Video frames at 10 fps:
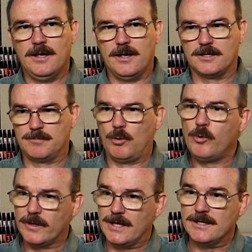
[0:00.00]

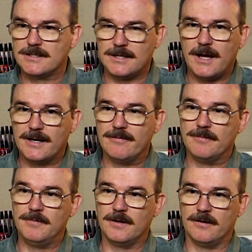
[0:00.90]
exploring the inside of
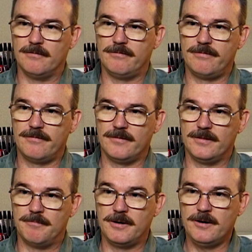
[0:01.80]
the
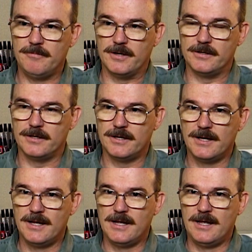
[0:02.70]
pyramid,
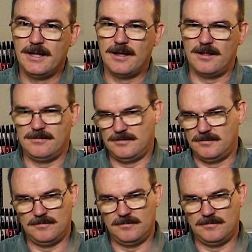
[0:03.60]
and there's